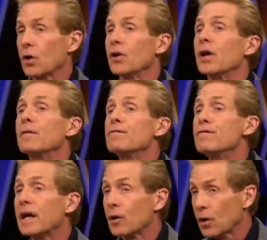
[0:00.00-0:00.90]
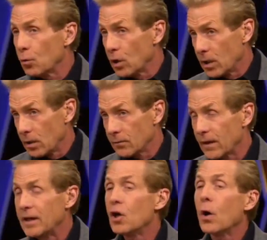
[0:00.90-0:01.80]
Harden. Done very well.
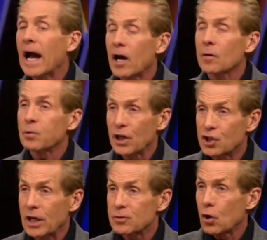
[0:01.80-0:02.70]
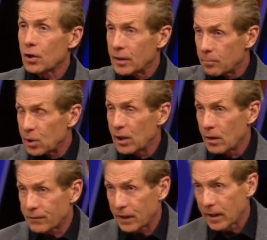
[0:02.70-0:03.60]
They know how to play James Harden in
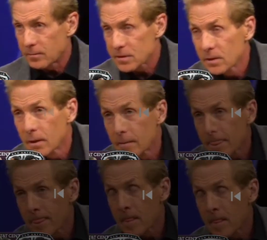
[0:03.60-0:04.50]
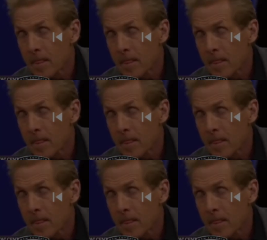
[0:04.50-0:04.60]
playoff games. Okay.